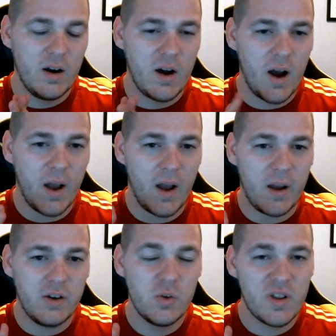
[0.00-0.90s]

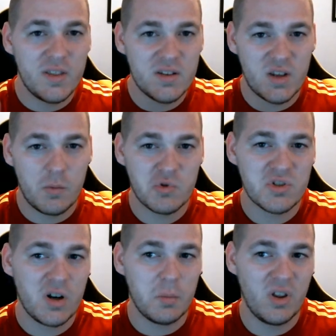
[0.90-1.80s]
I knew that this game
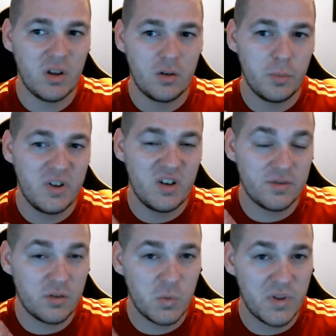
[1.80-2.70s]
was going to be a little bit
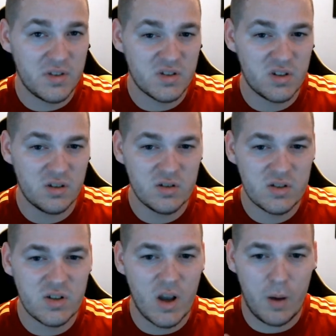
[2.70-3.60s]
different with the skills.